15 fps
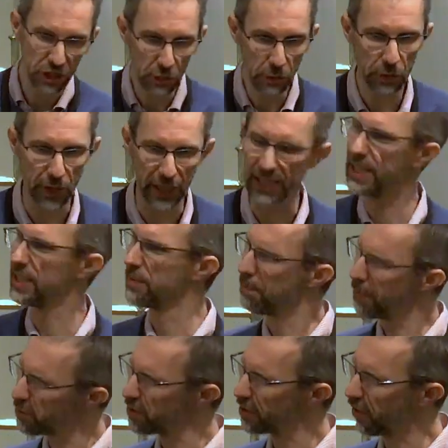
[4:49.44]
you think is
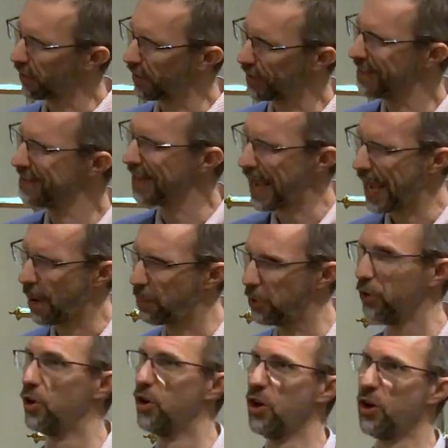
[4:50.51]
most likely to happen